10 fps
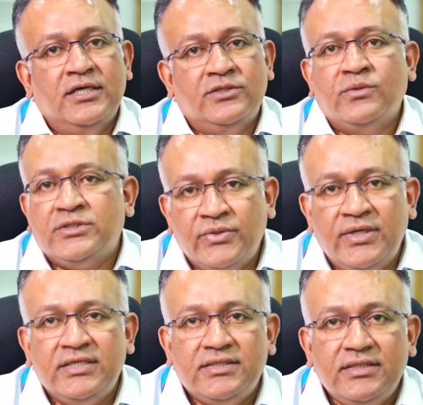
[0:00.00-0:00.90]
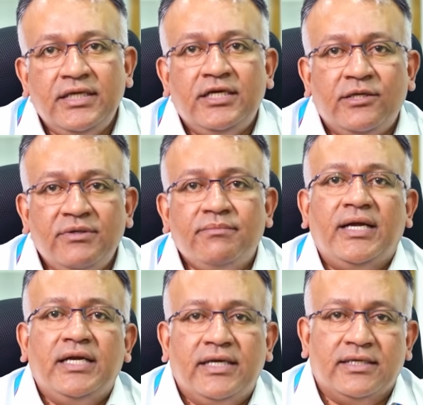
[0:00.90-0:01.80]
So students need to be
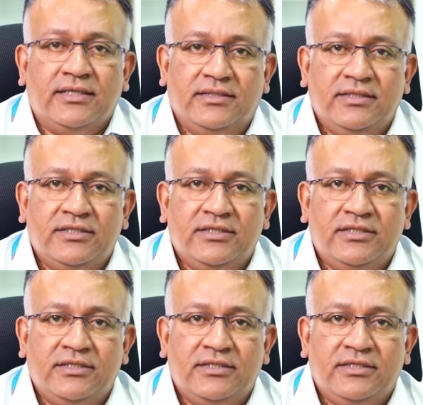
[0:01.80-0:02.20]
mentored.